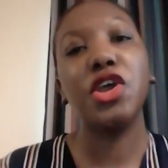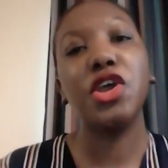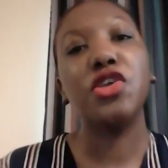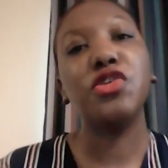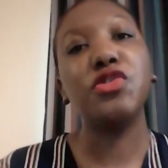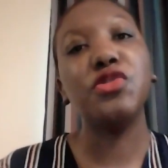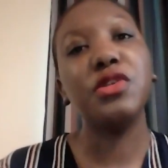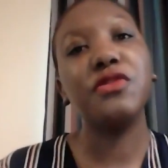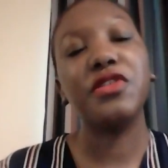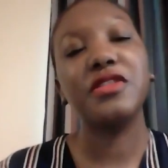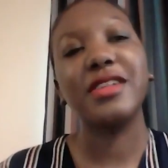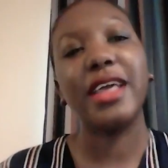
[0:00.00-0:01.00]

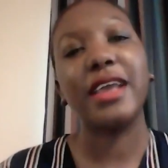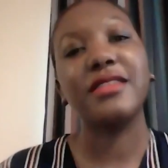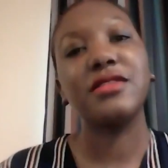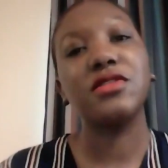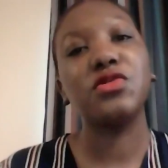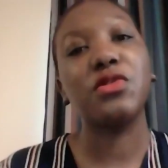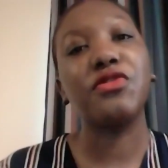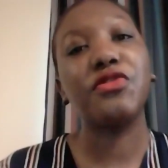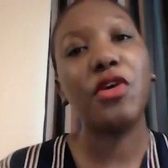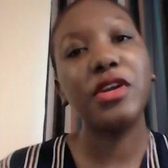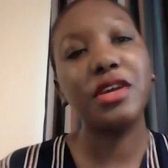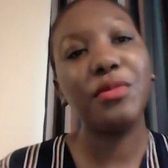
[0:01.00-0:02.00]
universal access to
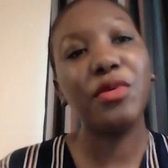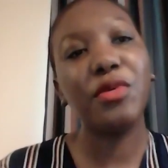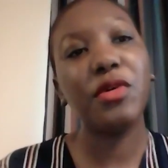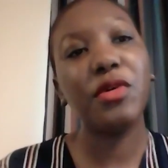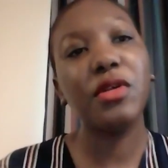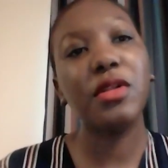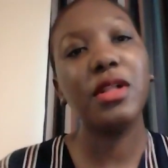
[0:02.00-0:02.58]
affordable,